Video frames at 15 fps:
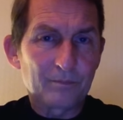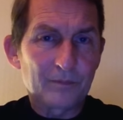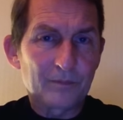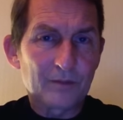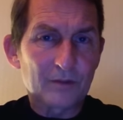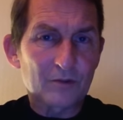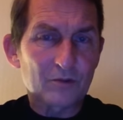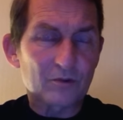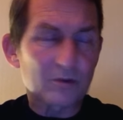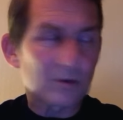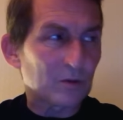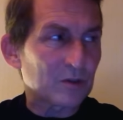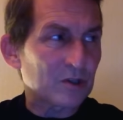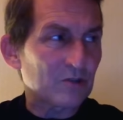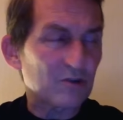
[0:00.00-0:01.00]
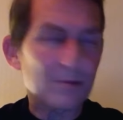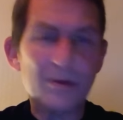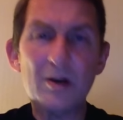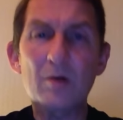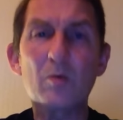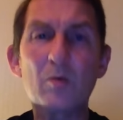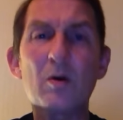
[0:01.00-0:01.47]
You're tr- causing trouble.
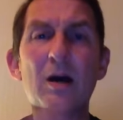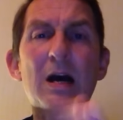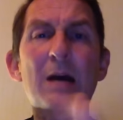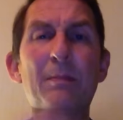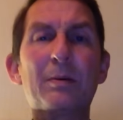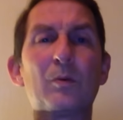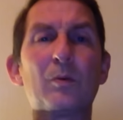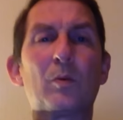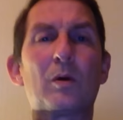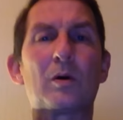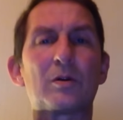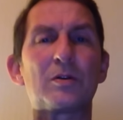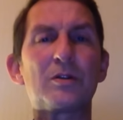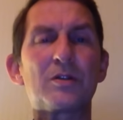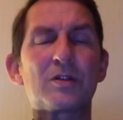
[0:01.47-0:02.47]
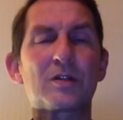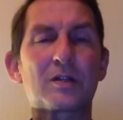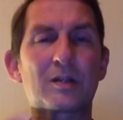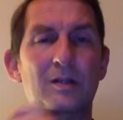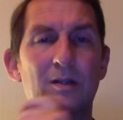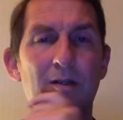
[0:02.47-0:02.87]
No, what happened was